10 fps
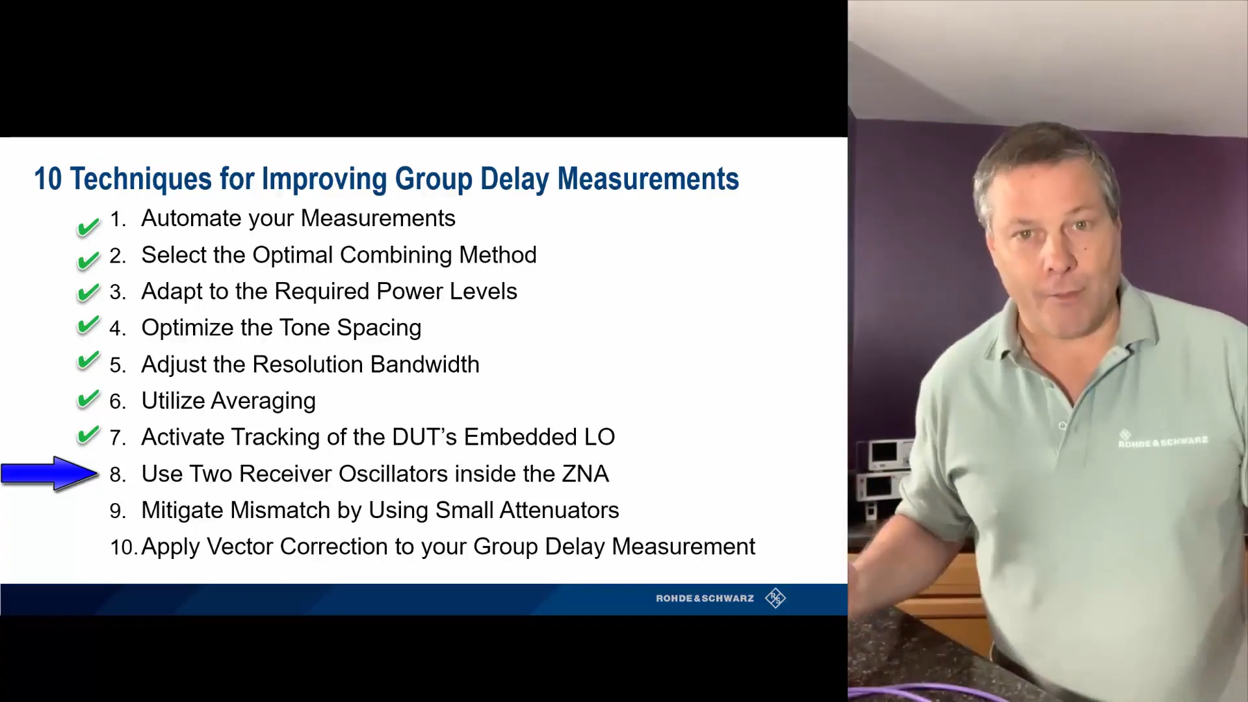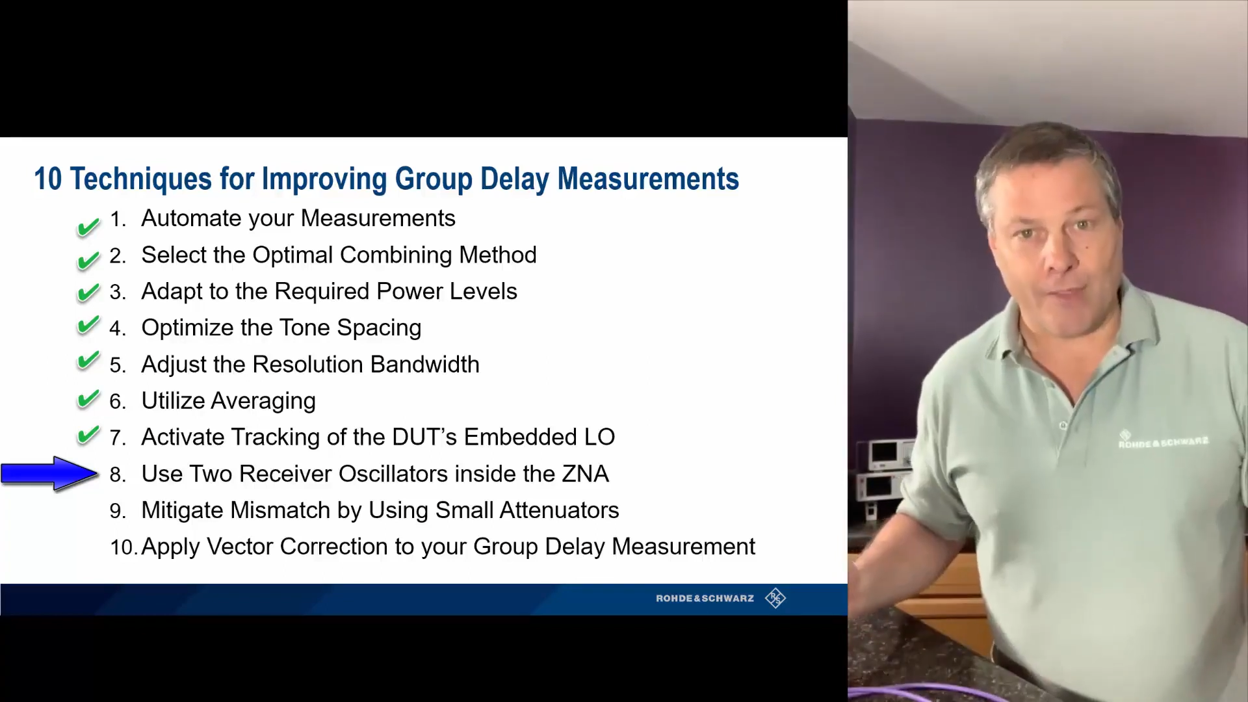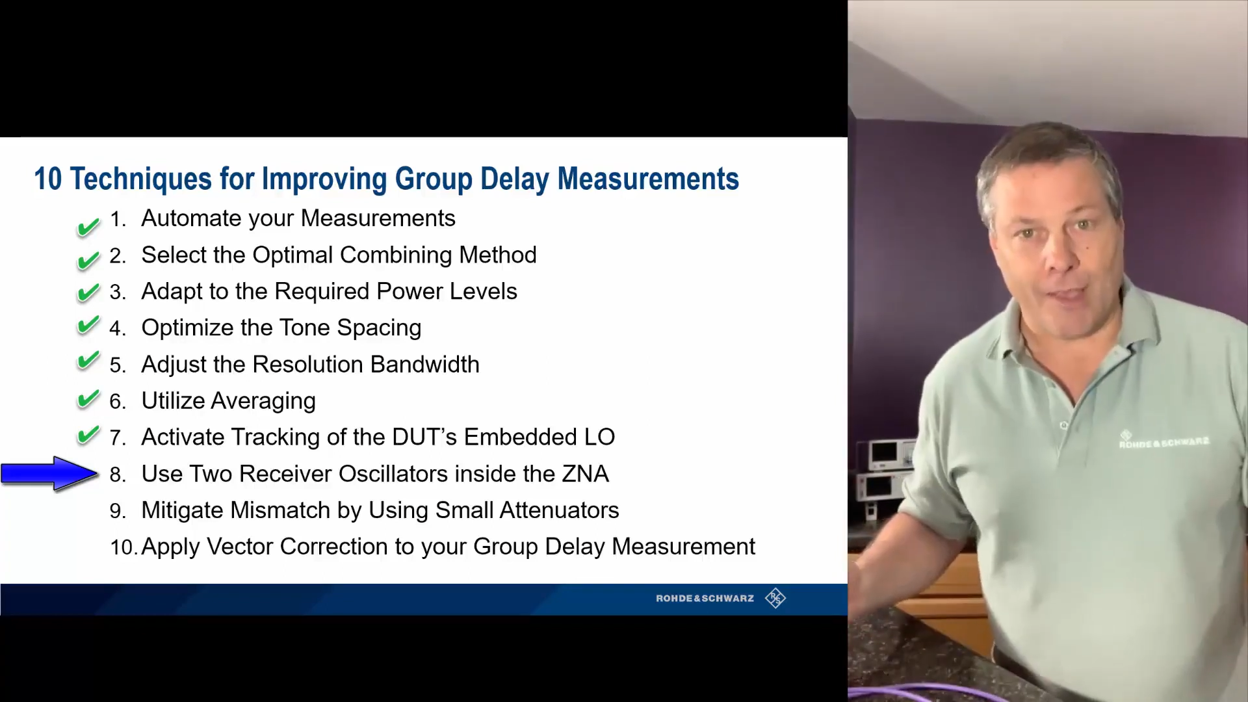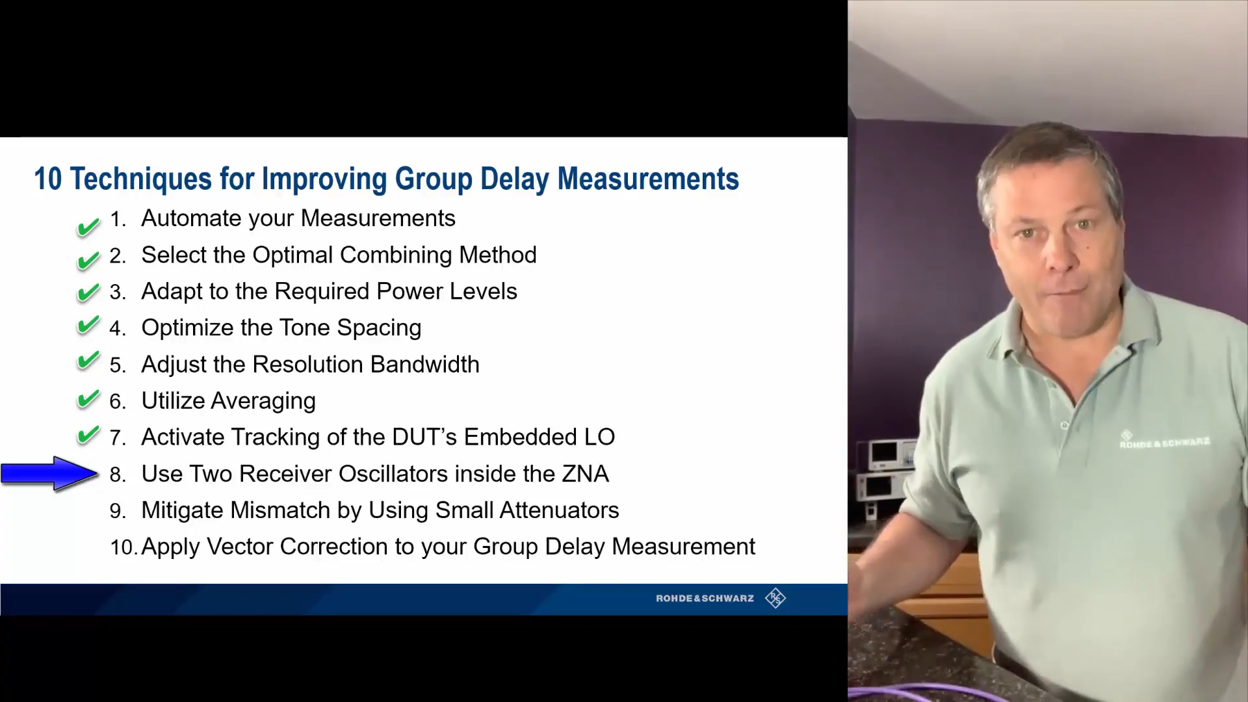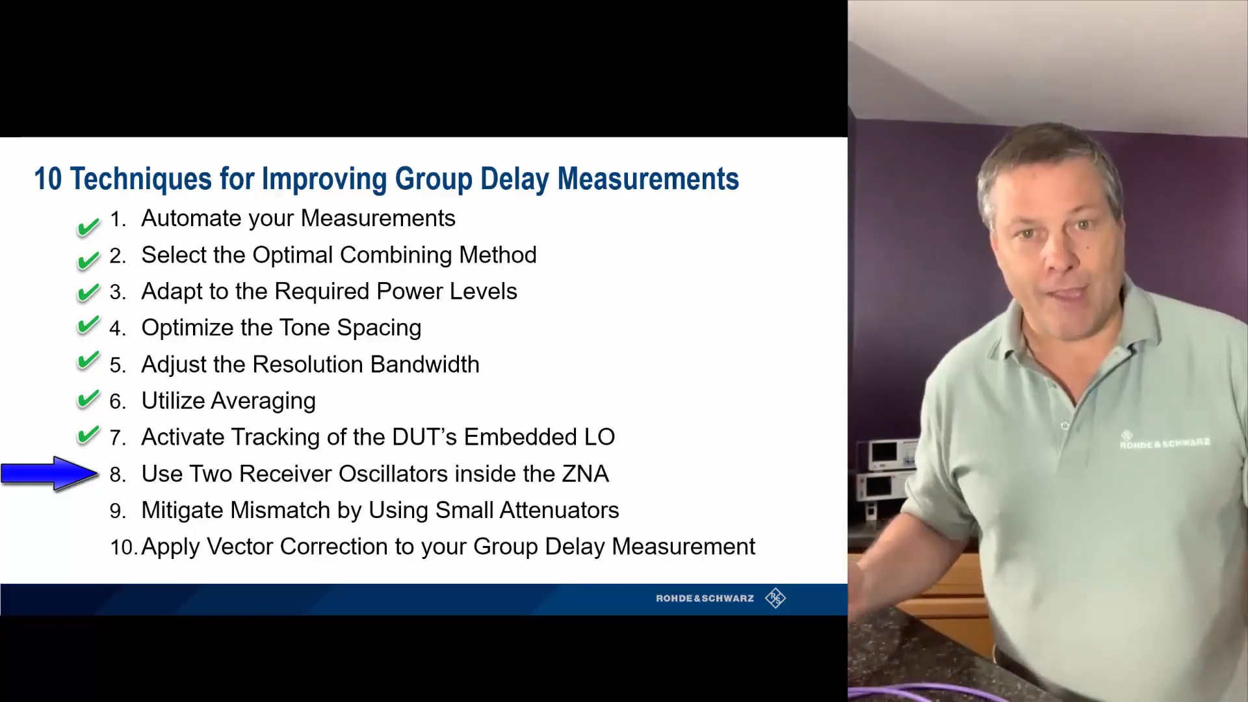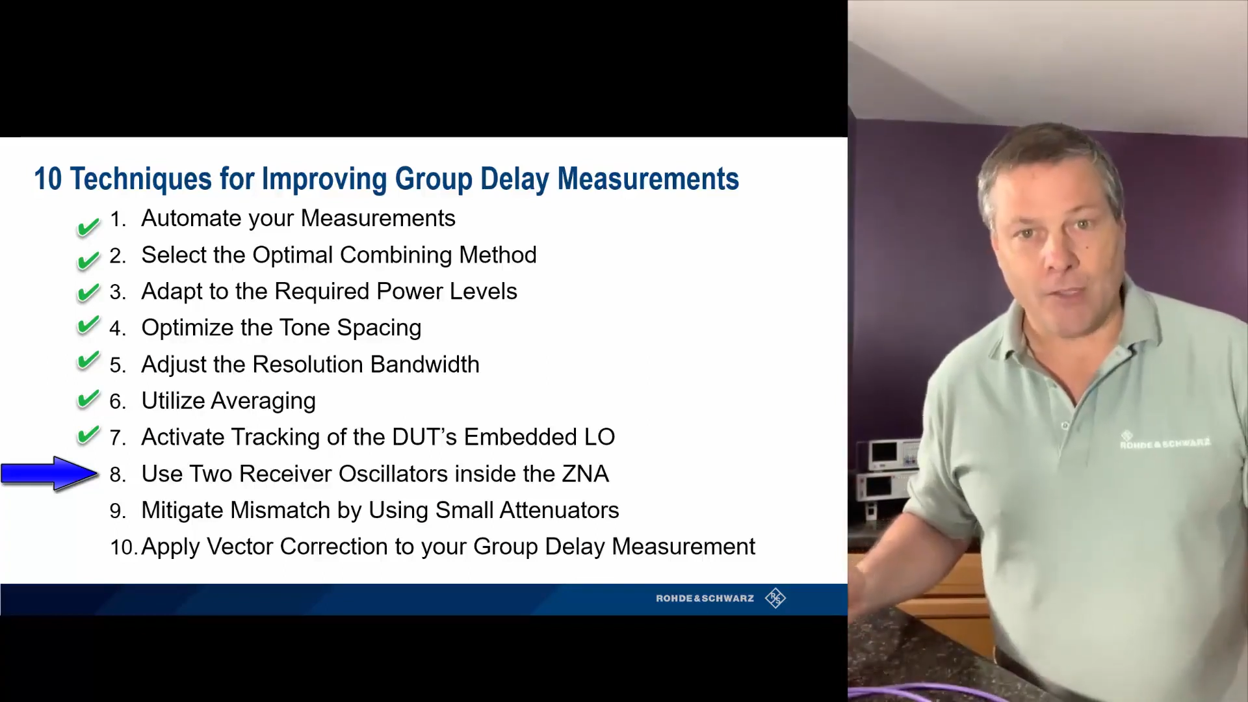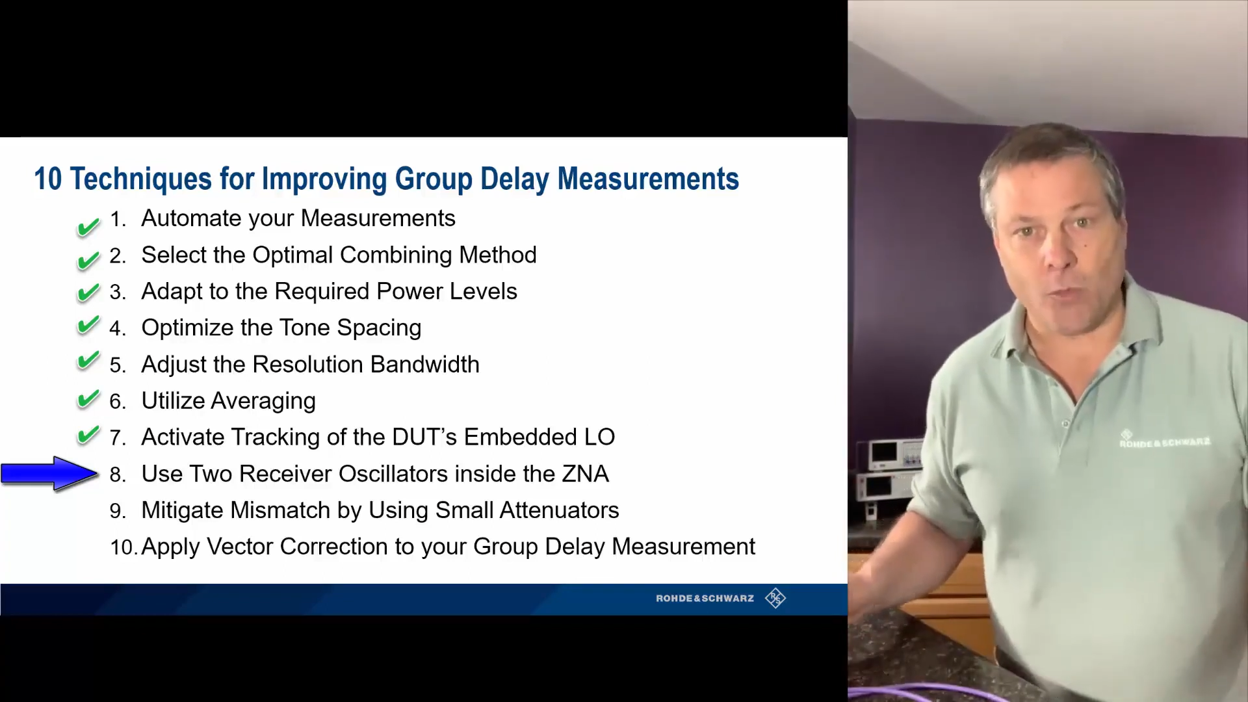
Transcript: what that means,